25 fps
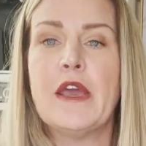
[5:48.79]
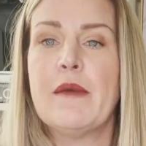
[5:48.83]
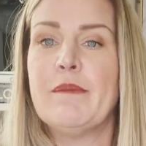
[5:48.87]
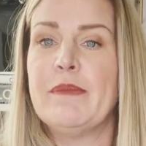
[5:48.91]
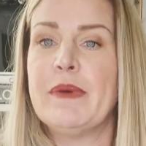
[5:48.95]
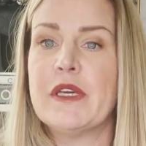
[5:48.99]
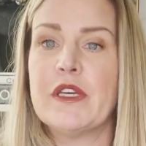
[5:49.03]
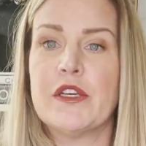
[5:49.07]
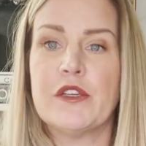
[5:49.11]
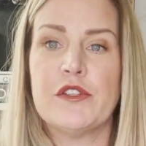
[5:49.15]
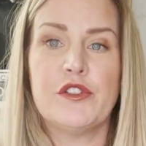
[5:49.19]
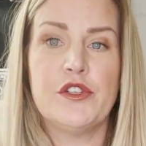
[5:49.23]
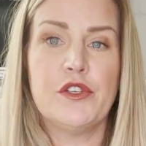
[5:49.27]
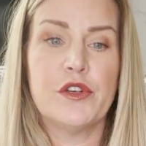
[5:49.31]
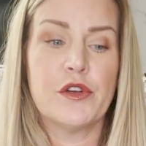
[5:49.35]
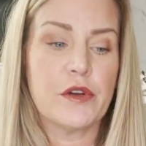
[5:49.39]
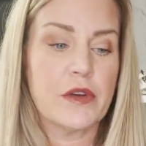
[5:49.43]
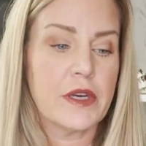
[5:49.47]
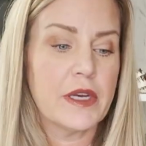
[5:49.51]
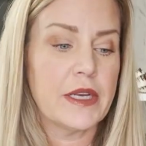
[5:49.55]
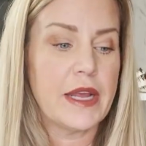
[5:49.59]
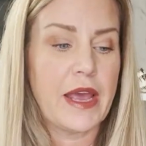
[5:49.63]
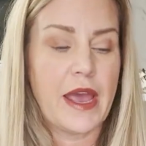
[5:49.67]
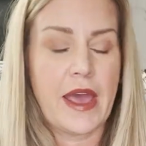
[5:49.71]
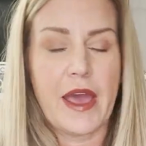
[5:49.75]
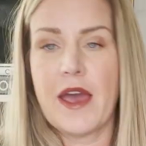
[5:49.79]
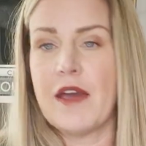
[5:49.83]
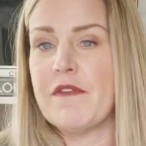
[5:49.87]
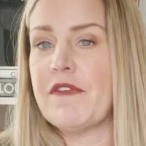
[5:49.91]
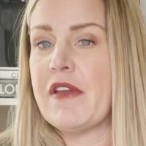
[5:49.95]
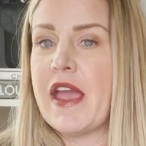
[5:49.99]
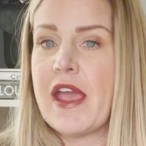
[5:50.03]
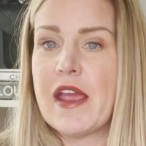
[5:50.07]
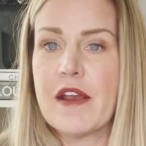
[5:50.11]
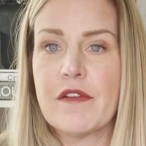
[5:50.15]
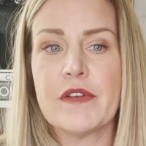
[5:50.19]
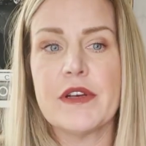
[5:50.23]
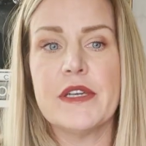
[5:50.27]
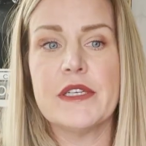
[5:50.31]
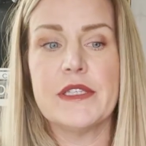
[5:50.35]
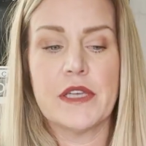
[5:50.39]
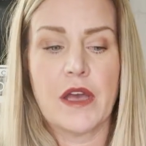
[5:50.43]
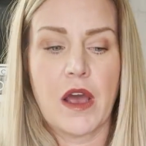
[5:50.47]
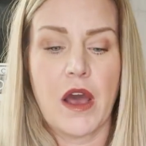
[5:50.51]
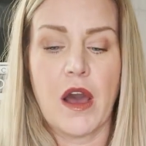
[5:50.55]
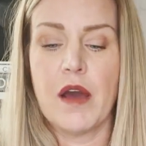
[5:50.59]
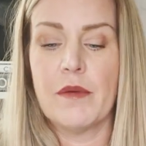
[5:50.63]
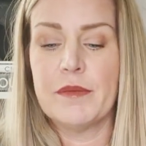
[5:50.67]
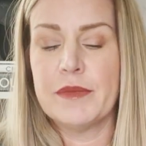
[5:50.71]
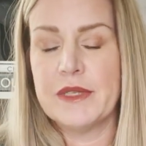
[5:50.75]
Because you're going to have every
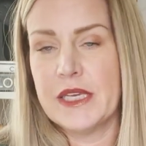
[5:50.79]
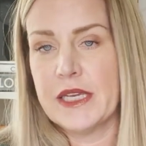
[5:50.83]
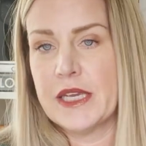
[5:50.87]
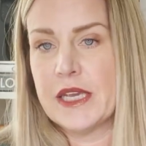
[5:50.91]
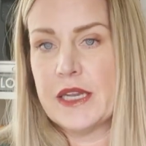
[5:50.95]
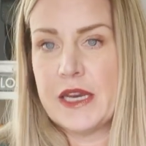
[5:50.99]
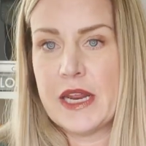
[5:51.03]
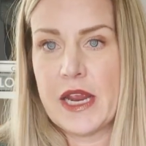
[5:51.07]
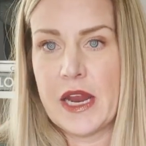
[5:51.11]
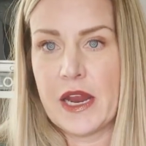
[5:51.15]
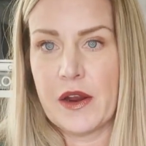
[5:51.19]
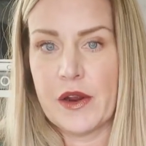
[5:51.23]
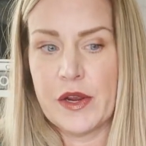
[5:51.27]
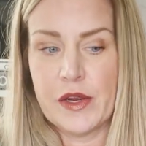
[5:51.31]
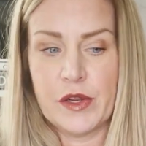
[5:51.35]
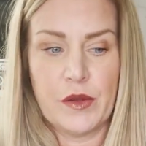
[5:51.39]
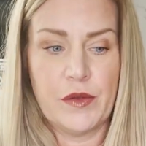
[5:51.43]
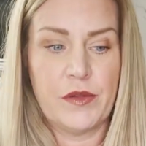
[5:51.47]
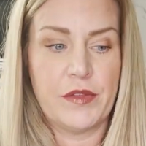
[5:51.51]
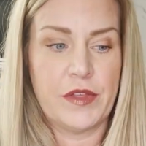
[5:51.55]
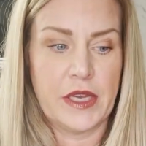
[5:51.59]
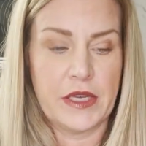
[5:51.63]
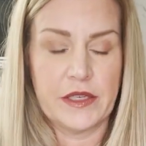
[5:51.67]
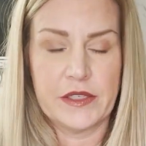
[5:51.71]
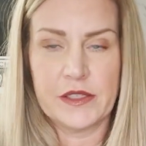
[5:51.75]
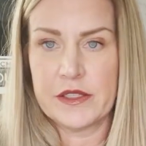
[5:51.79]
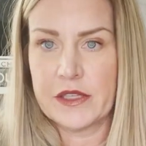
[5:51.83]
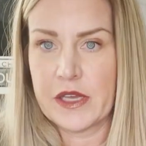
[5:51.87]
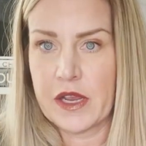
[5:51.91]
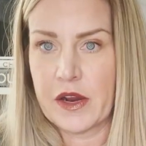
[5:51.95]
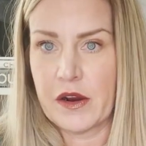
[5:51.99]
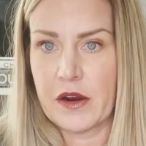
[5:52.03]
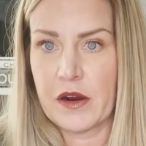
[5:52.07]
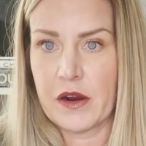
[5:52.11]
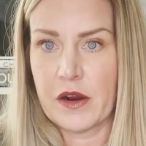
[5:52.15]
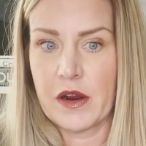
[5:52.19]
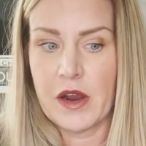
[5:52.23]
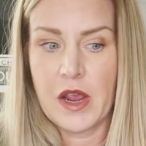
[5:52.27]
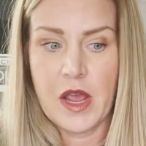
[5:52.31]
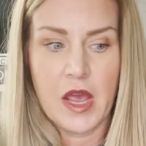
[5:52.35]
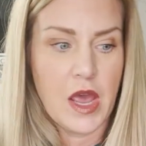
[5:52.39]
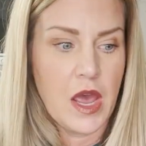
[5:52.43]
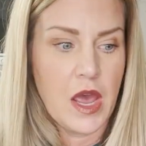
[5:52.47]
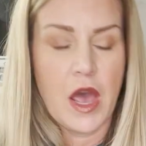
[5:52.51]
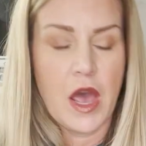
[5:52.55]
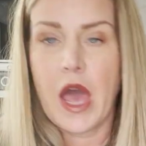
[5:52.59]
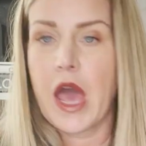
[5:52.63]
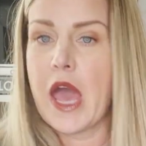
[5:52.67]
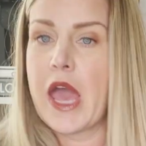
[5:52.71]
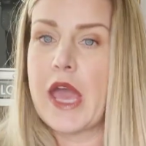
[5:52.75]
Tom, Dick, and Harry who thinks they're
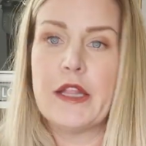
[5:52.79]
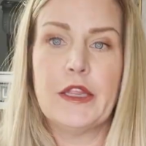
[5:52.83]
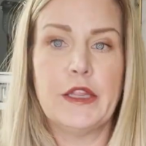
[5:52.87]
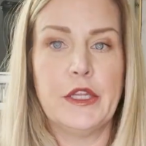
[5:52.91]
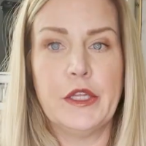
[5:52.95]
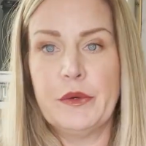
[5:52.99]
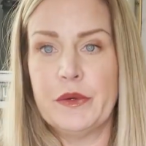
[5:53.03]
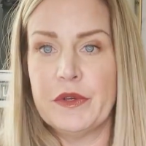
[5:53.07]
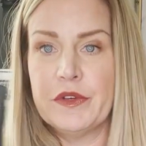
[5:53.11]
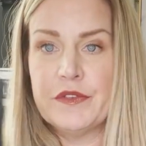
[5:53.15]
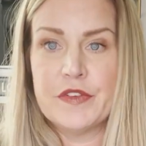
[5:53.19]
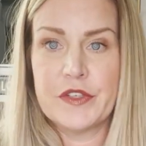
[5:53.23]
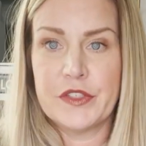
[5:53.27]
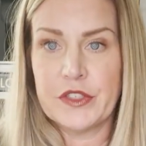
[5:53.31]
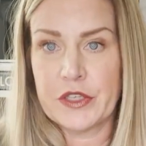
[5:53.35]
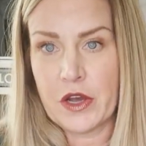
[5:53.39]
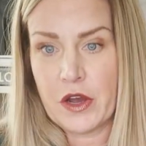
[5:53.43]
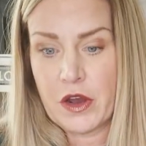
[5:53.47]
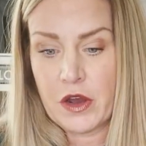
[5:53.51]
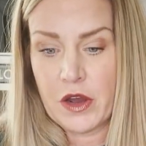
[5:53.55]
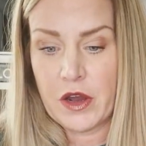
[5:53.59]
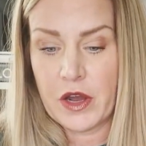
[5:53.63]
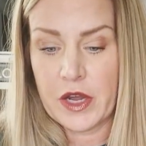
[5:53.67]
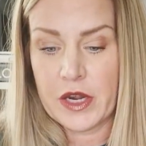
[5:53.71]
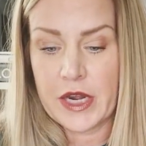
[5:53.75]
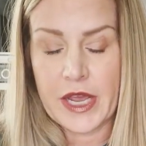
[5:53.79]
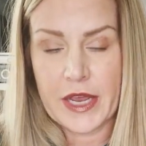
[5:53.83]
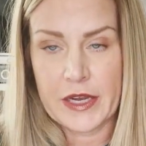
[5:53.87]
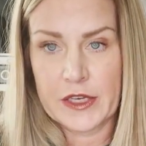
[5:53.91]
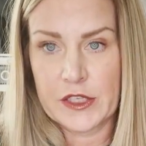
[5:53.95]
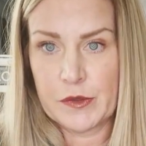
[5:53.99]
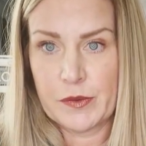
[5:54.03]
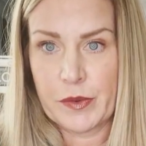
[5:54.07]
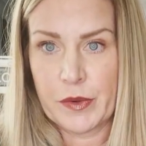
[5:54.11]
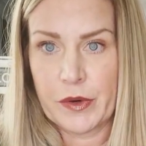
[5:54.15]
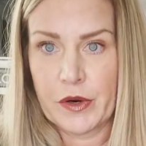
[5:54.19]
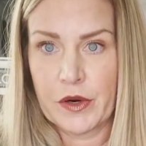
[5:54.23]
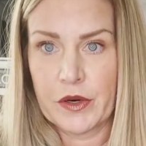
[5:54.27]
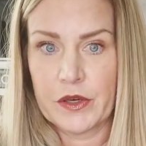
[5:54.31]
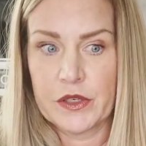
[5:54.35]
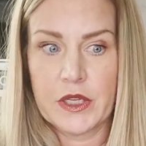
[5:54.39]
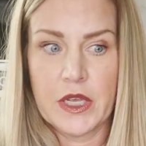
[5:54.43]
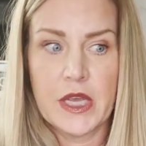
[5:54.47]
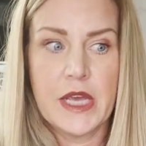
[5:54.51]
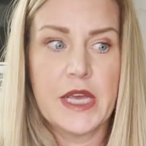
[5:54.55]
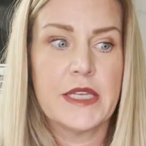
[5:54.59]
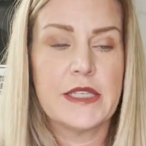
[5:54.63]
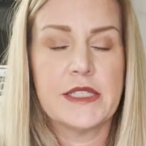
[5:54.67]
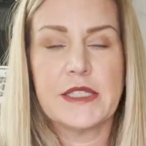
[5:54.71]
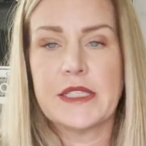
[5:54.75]
a Louis Vuitton expert
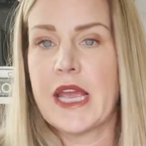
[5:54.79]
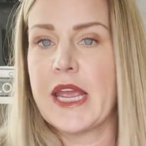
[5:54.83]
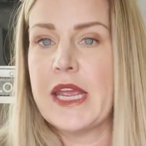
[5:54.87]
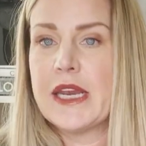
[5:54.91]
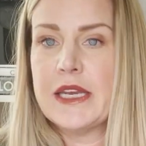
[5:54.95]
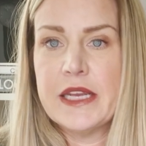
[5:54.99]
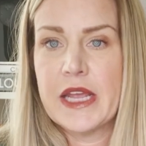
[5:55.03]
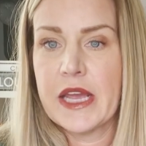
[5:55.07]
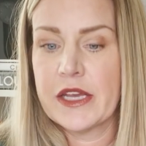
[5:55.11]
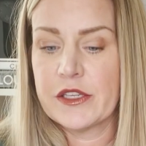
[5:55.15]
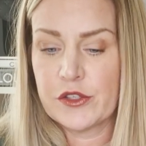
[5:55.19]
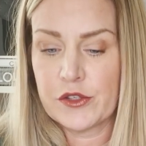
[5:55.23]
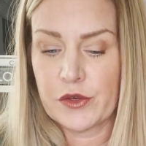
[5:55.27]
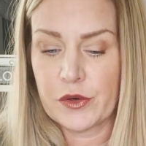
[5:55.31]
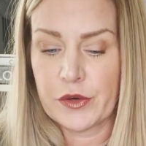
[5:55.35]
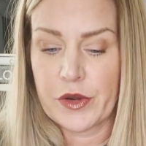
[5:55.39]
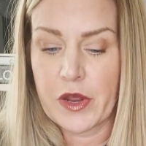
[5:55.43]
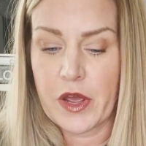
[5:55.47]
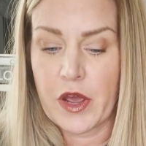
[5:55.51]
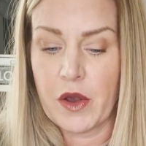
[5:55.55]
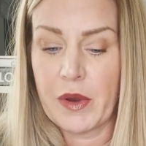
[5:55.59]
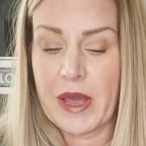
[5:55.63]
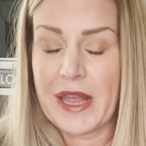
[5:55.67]
saying yes or no.